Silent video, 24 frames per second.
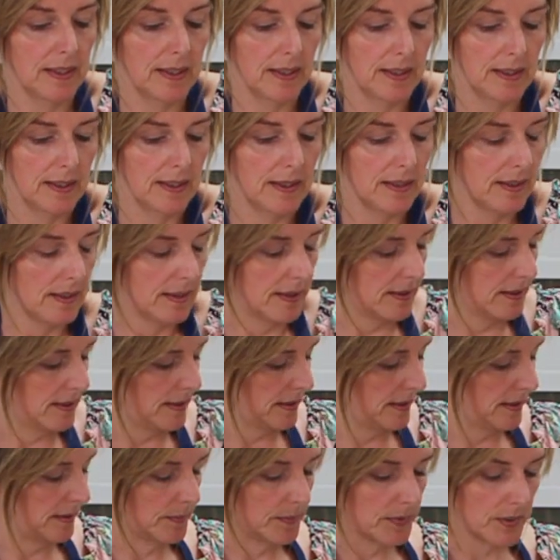I'm
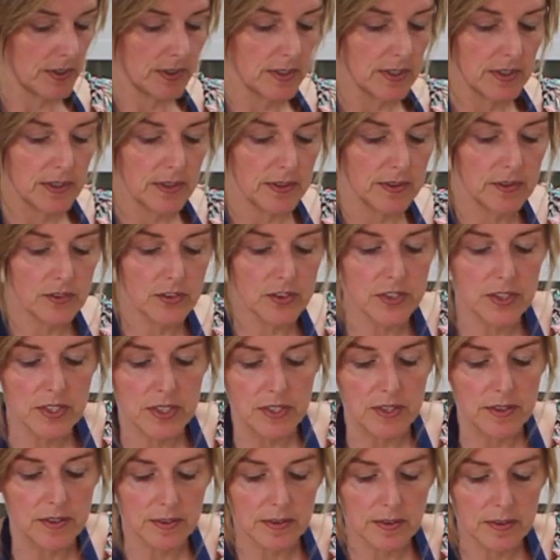going to
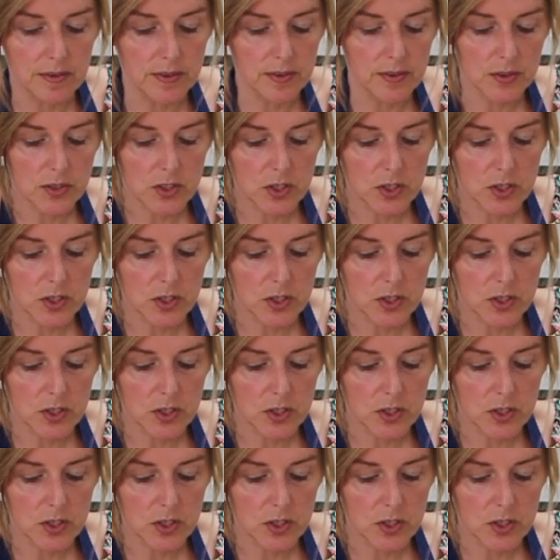just